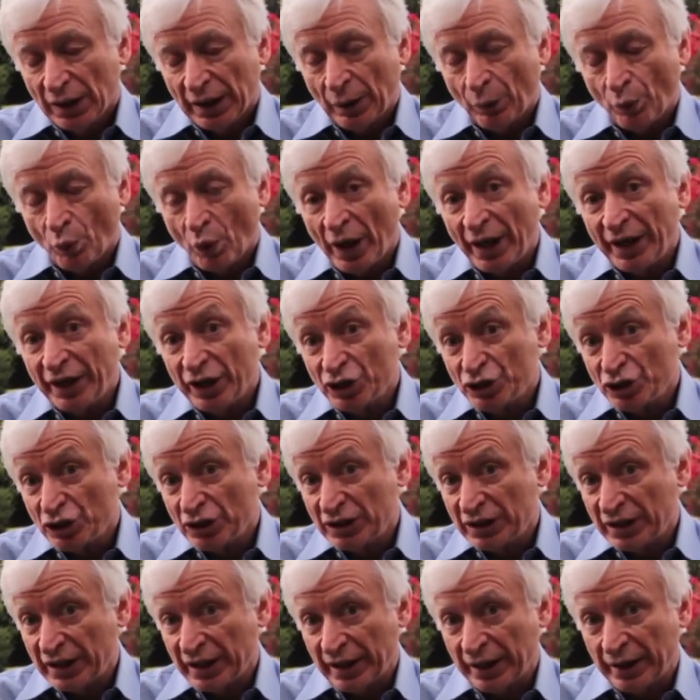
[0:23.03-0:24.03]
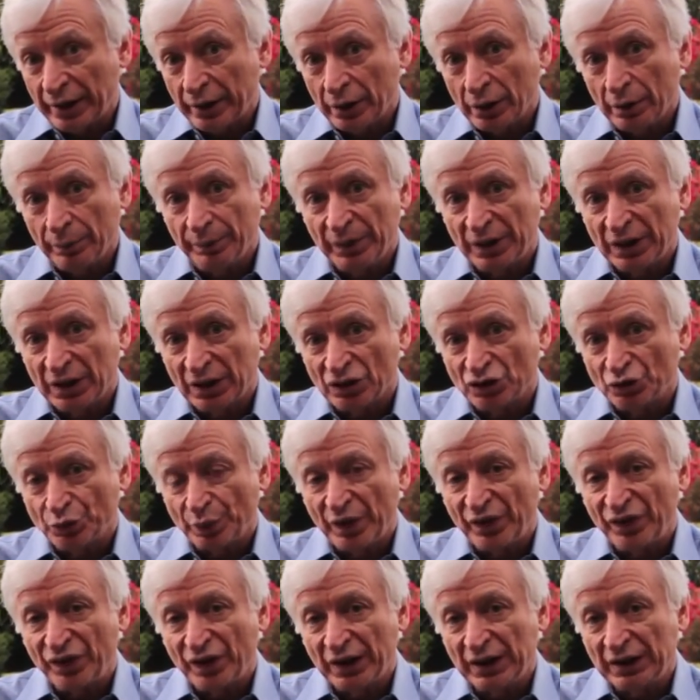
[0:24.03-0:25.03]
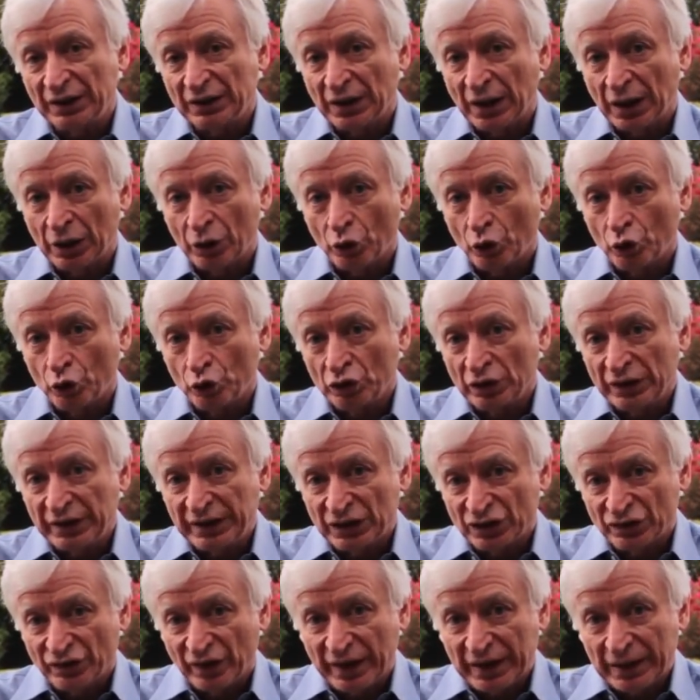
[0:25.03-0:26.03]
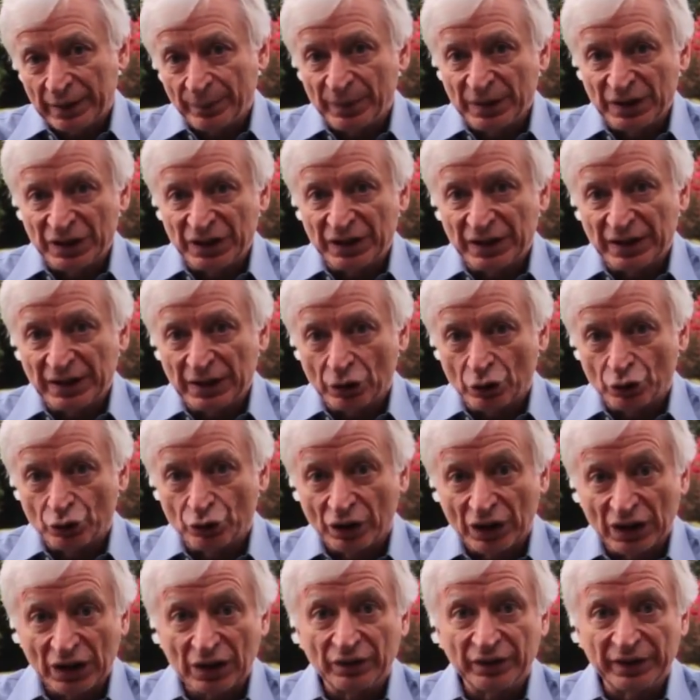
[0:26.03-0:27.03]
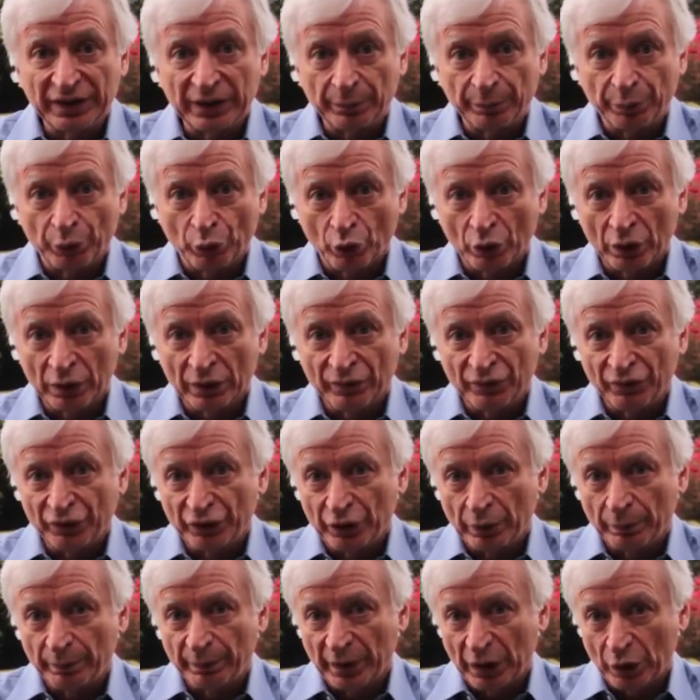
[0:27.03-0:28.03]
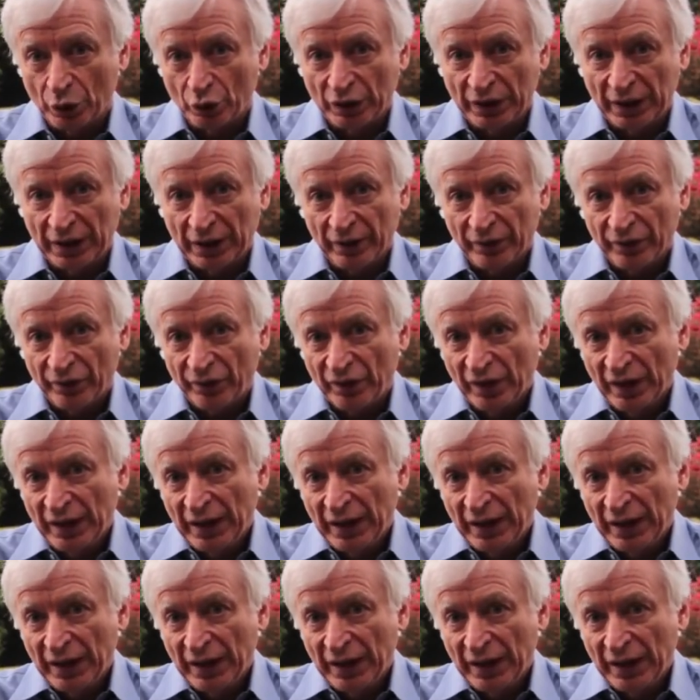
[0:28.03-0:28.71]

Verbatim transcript: And why you should care, because we think not only is vitamin D critically important for your bone health,